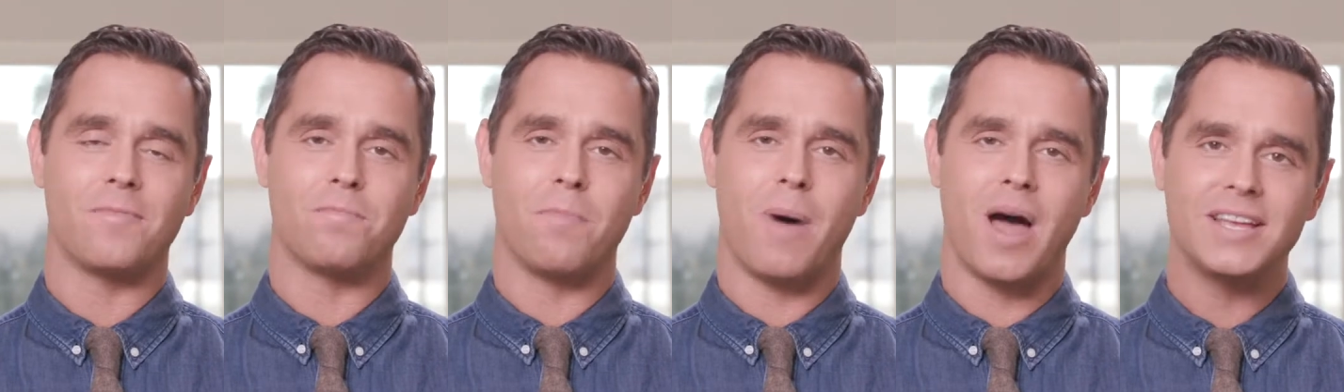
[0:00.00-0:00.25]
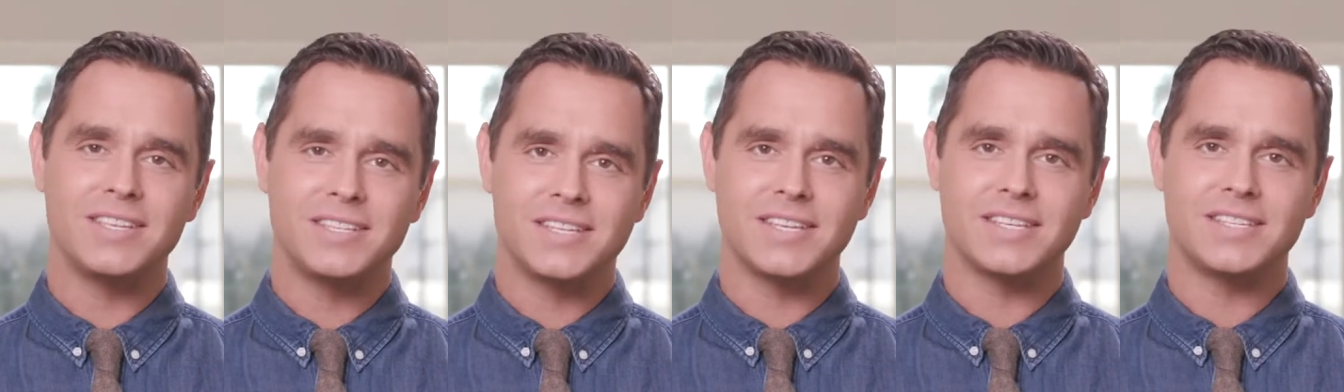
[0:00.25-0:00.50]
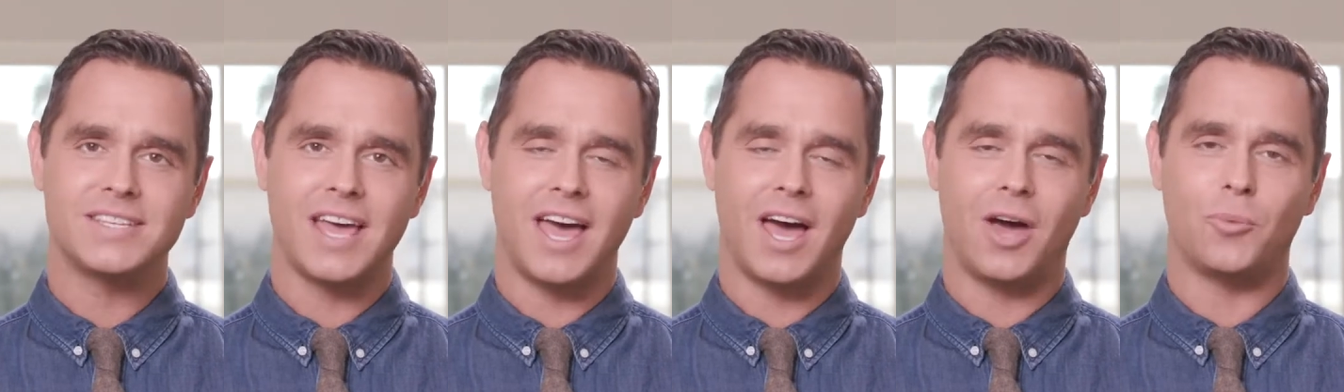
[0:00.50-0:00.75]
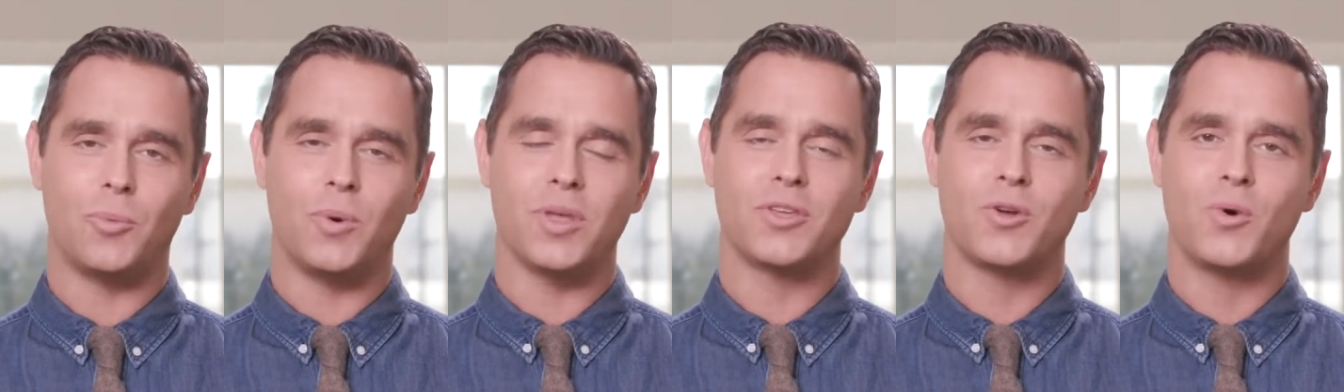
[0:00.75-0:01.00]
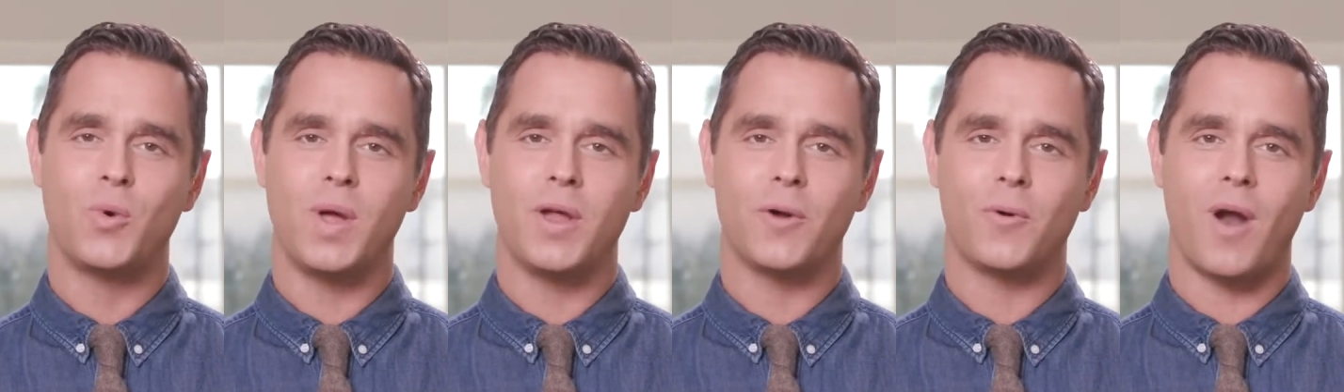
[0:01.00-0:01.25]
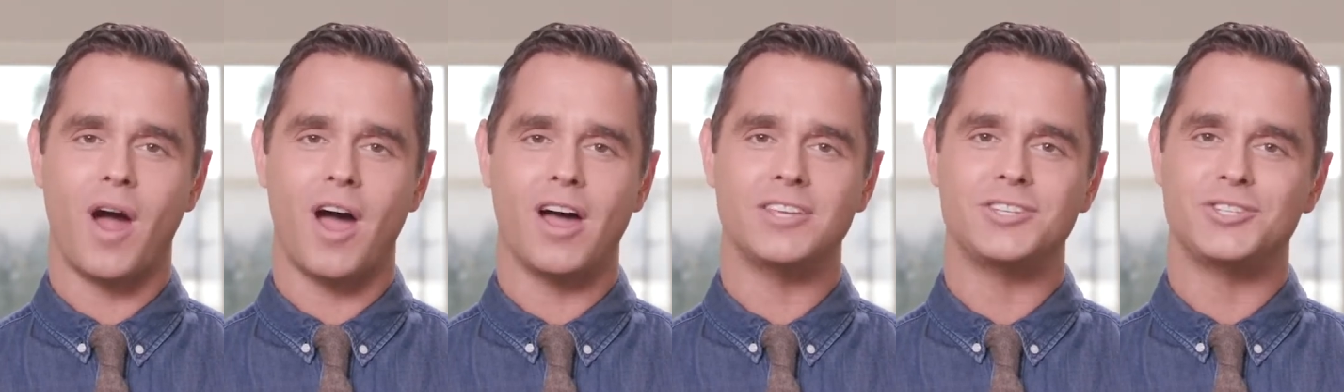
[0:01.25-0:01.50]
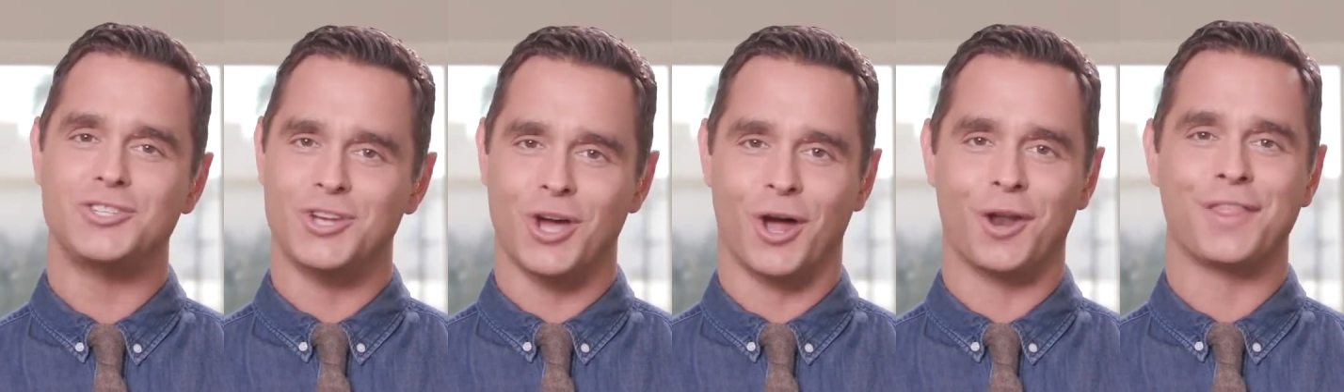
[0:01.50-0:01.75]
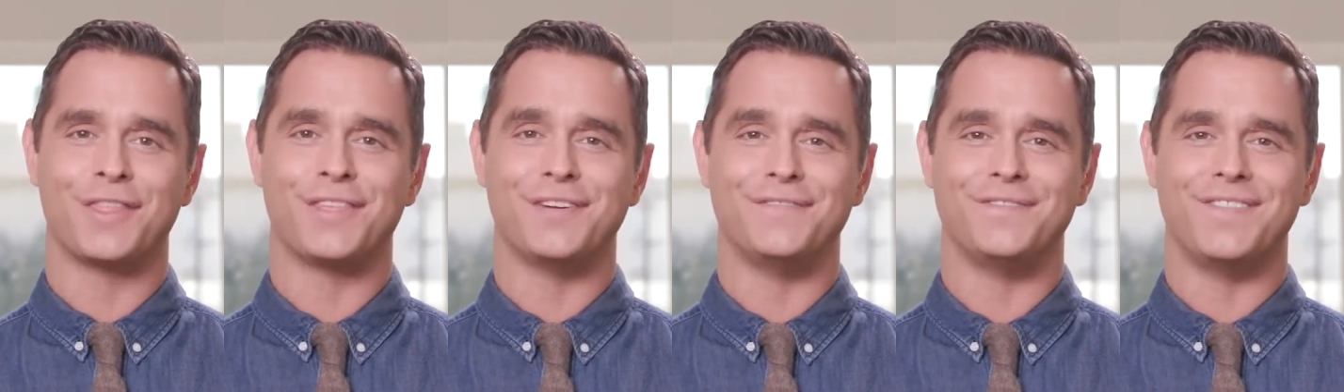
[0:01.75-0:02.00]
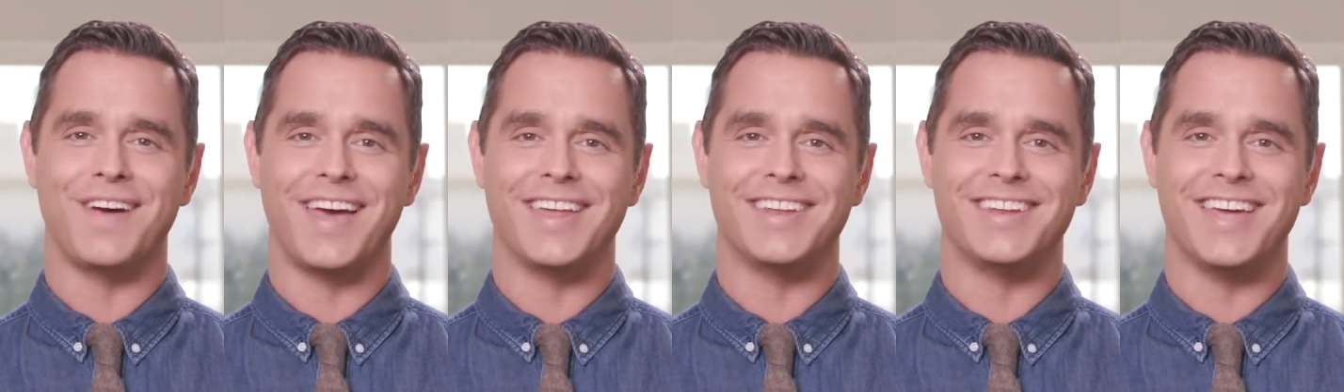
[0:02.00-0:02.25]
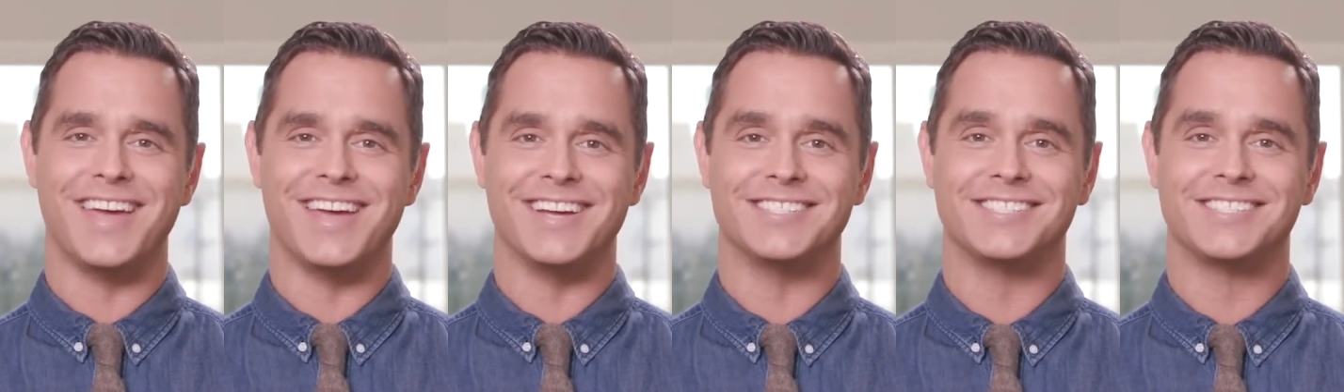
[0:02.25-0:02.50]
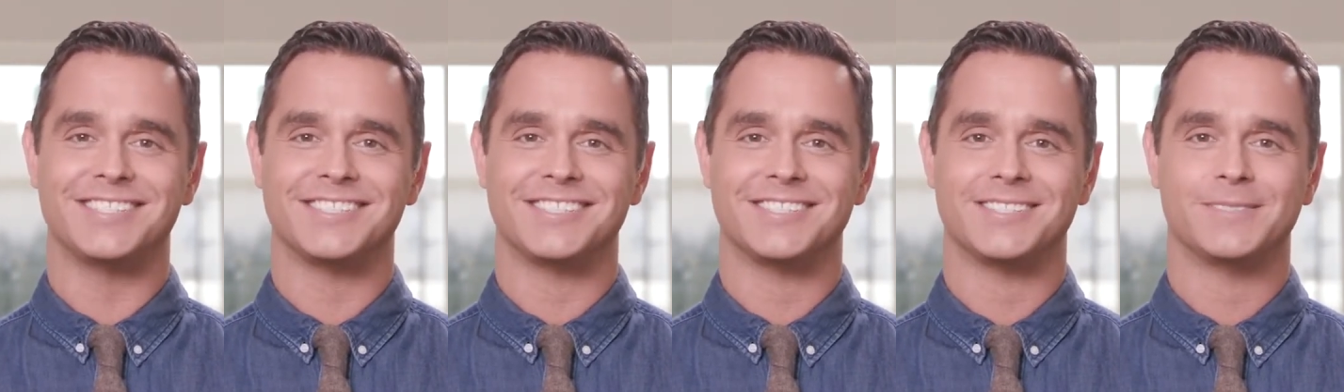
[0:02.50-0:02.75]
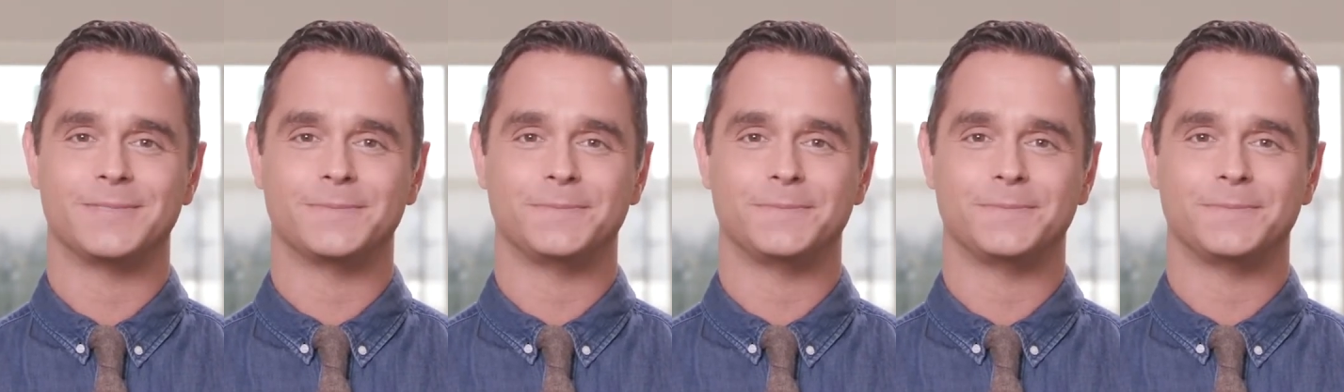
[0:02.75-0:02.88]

of my sit down with Queer Eye's Jonathan Van Ness.